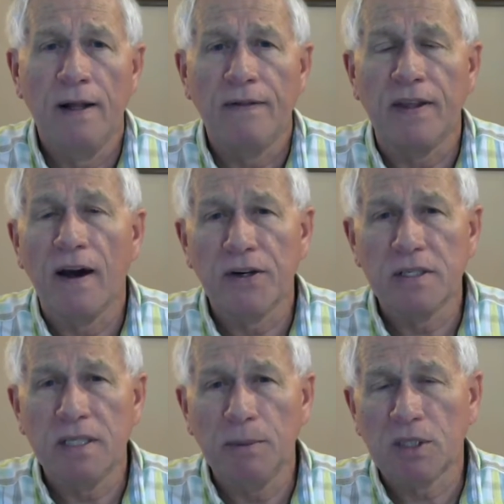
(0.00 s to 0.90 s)
The other
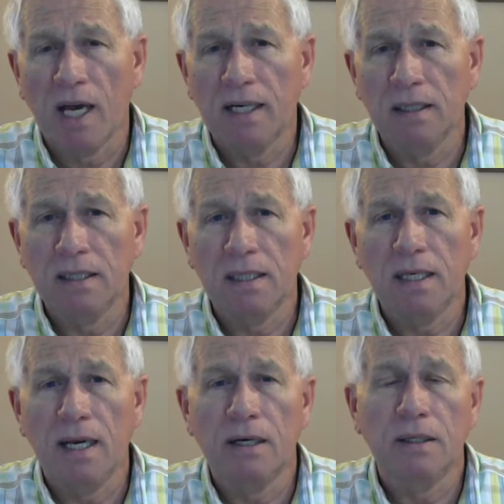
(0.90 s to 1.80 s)
deep cycle
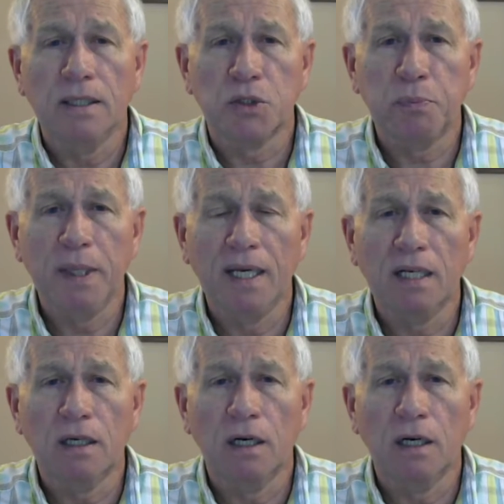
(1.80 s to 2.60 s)
indicator is pink,